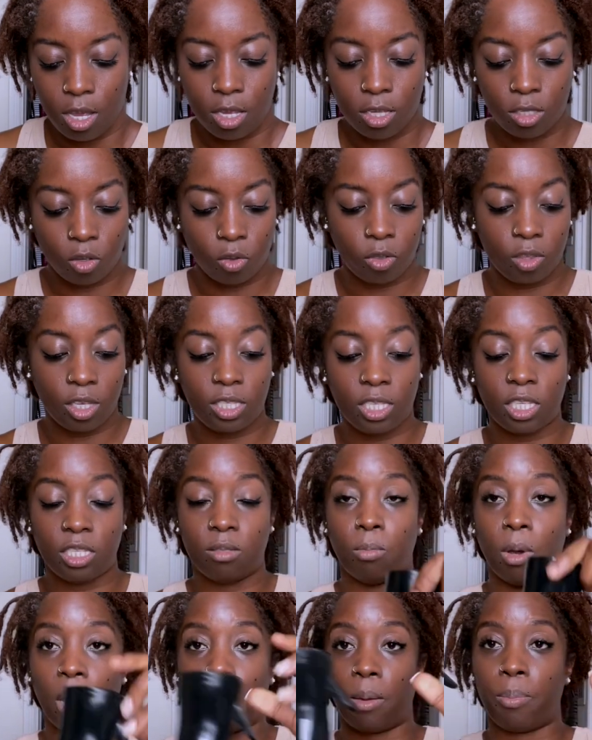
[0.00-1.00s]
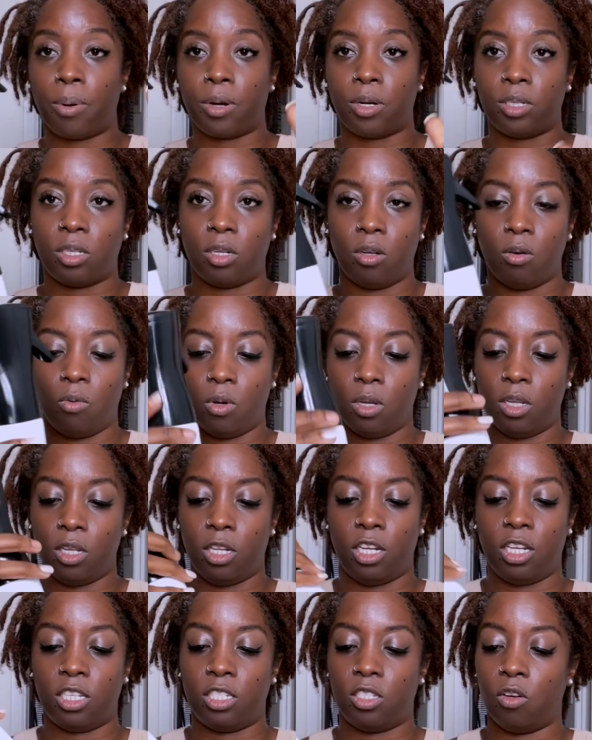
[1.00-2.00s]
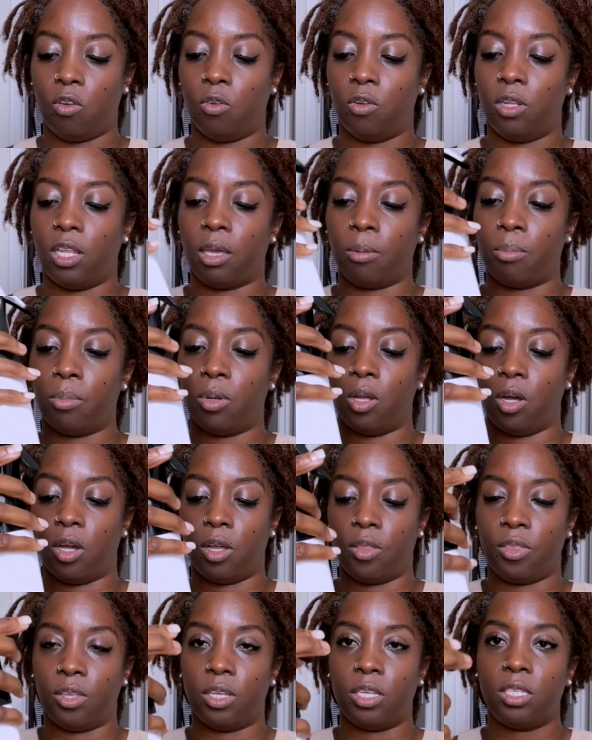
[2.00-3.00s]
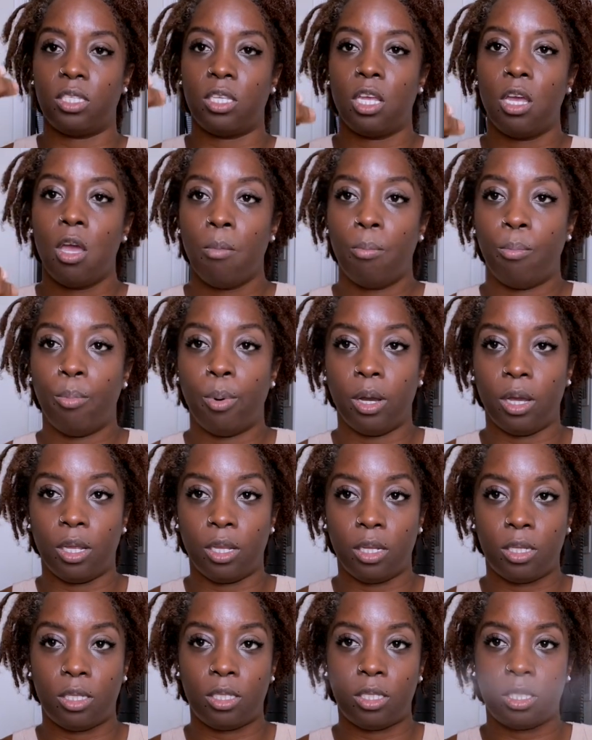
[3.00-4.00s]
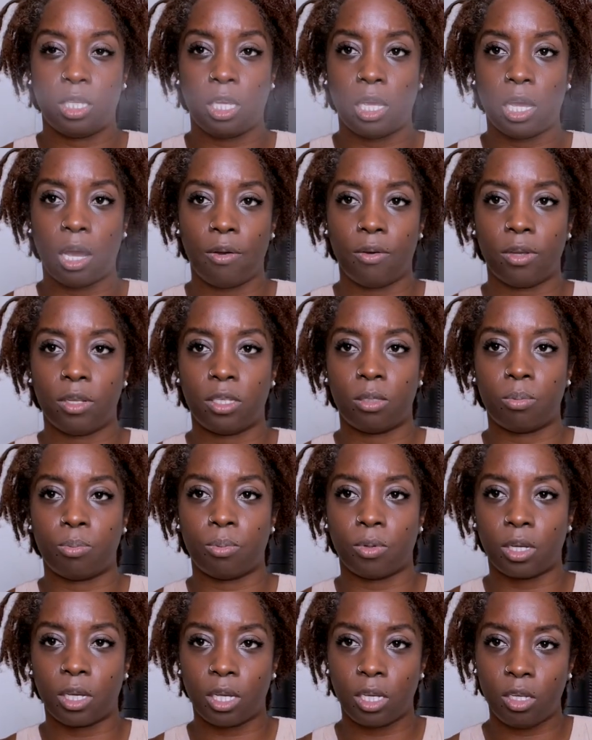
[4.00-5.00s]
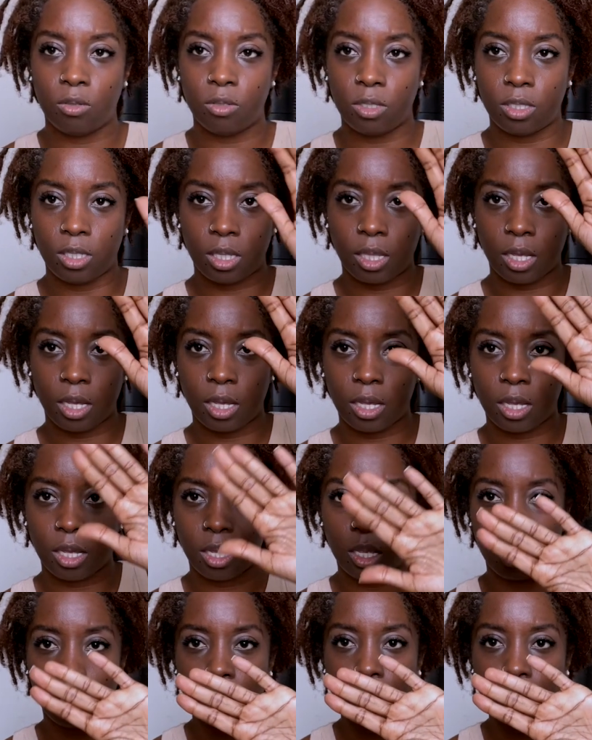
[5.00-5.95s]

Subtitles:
So this is my personal one. There's no label on this, but see how it's, can you see that?